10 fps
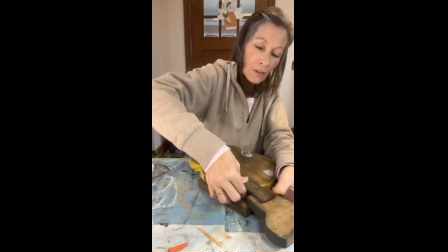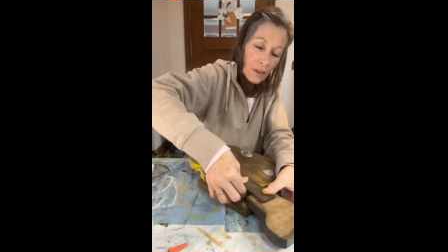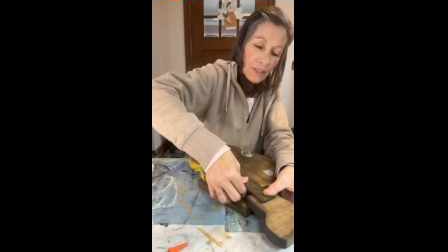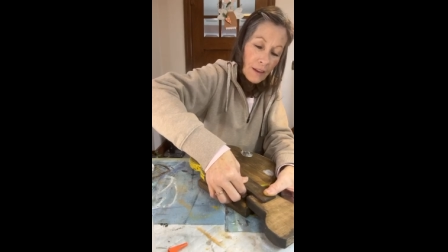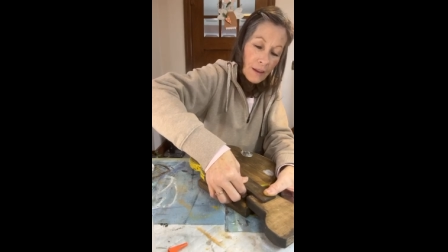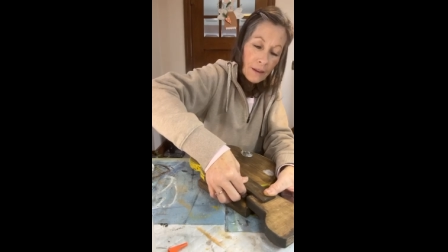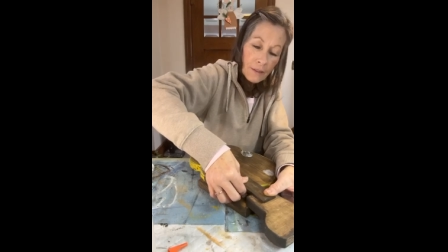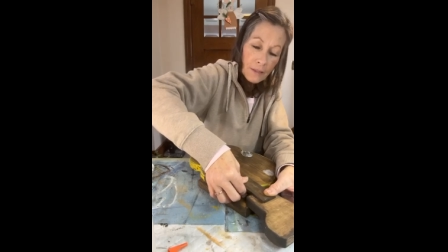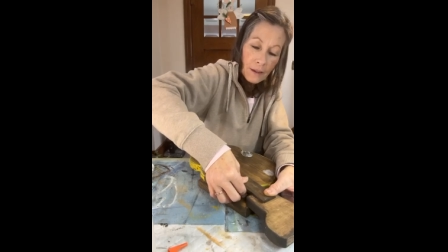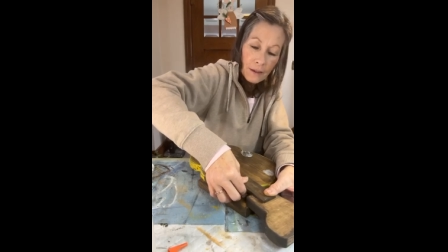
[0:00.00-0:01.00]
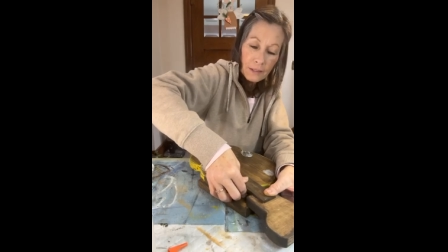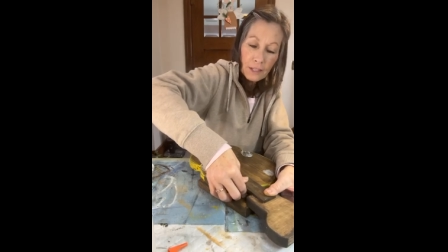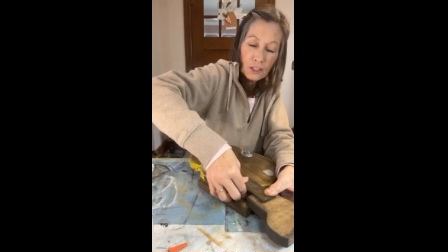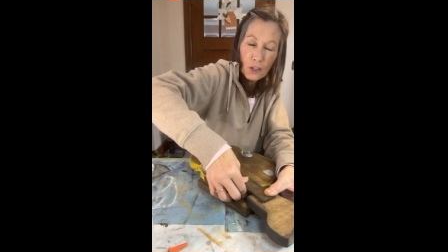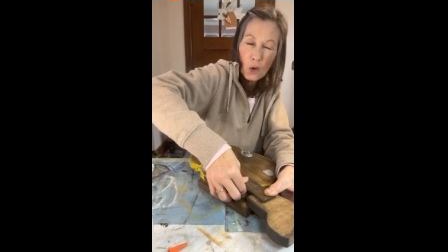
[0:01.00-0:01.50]
The only thing I can think
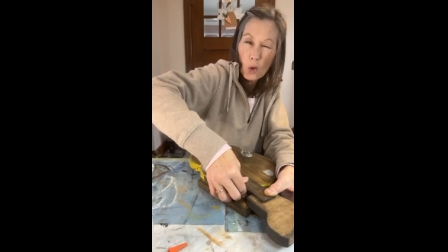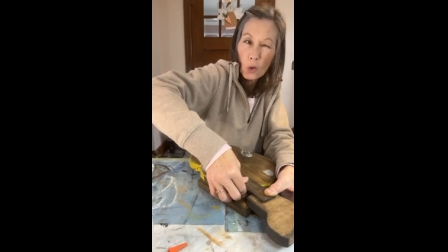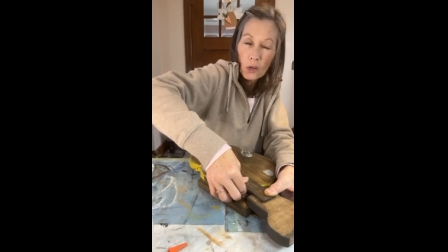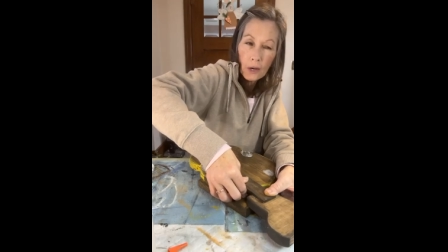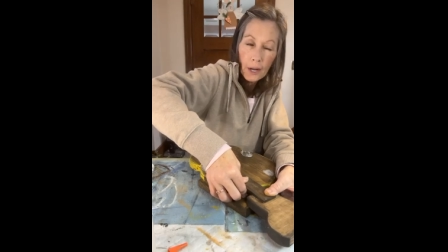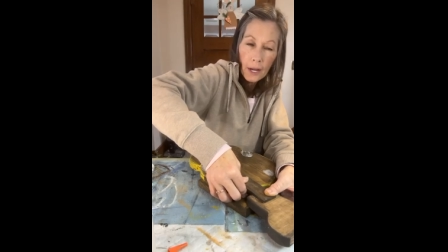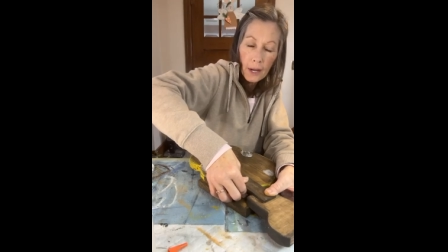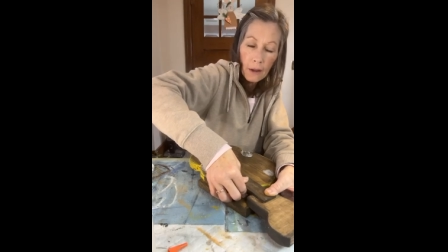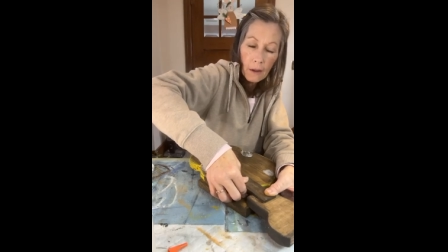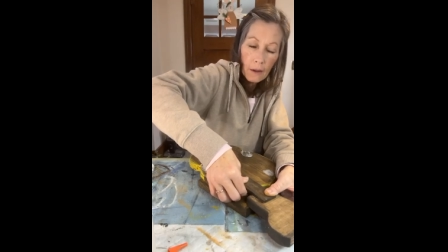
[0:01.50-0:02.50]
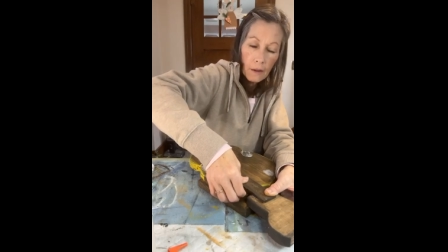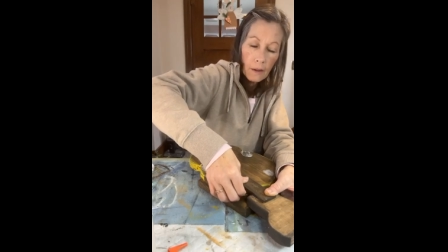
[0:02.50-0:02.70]
is it's a colder day.